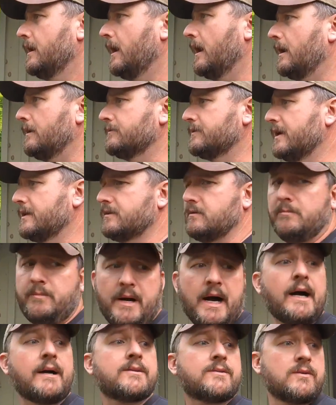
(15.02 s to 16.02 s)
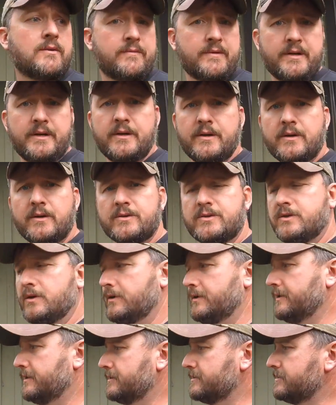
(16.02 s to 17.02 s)
I've got the box over here, I'll show
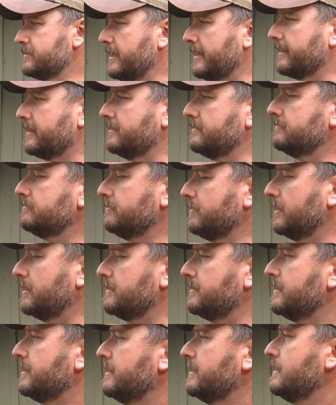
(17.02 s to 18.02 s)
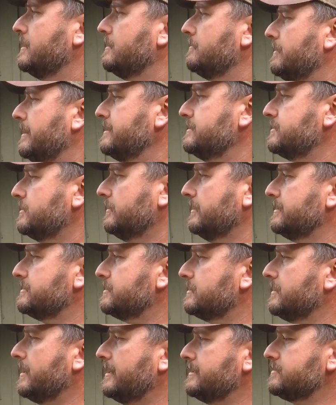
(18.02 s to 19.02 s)
you in a second, but basically it's
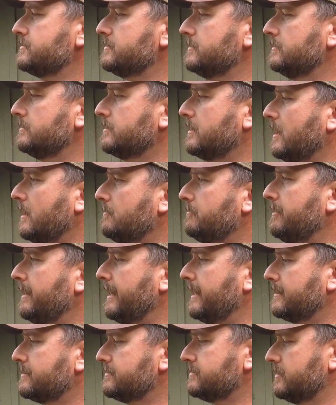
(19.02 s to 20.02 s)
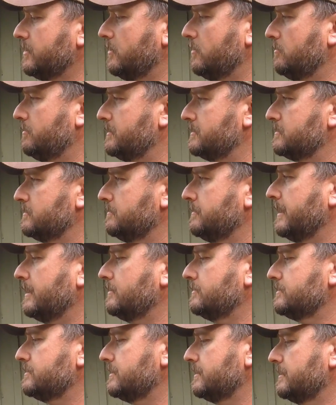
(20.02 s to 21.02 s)
a nice little compact scope. It's
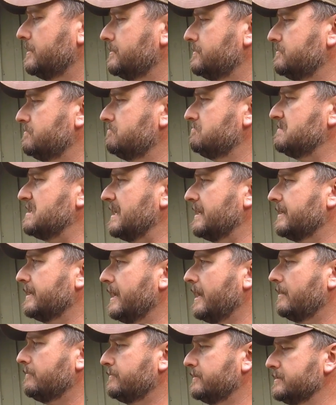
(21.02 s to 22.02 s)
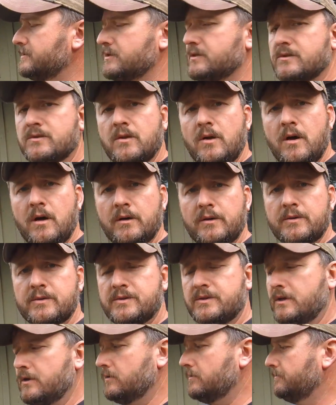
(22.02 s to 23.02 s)
about 10.5 inches long or
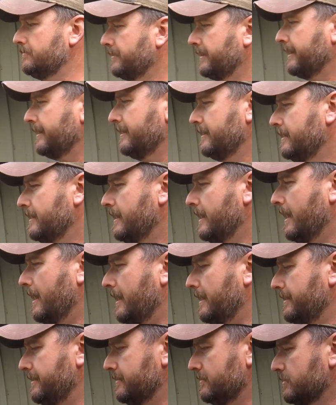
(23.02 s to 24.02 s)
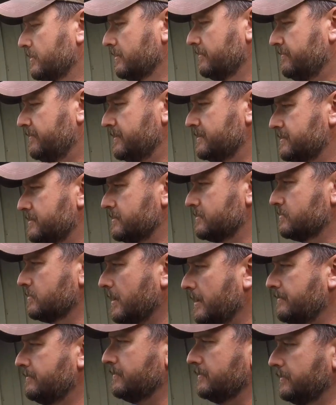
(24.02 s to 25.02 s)
so, and it really fits this
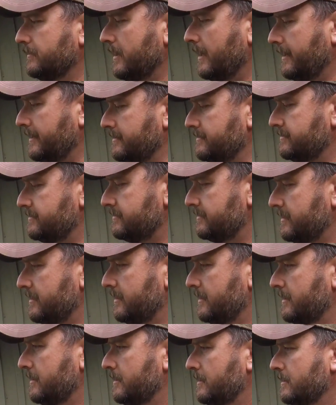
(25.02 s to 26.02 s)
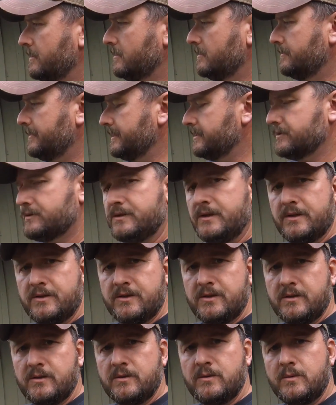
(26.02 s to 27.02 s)
rifle nice. The biggest
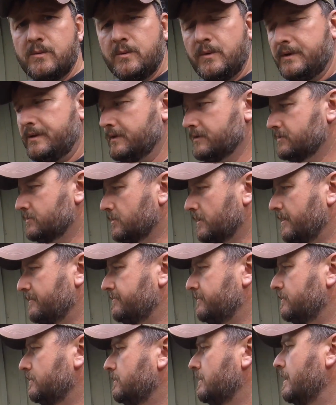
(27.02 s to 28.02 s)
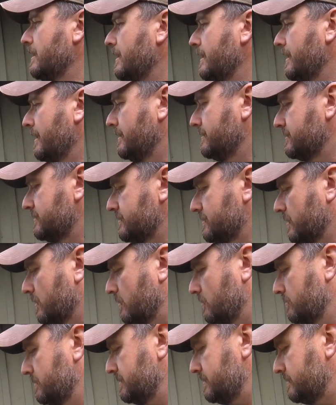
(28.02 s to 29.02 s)
issue with this rifle and
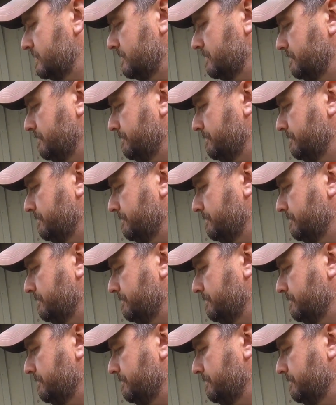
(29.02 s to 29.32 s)
scopes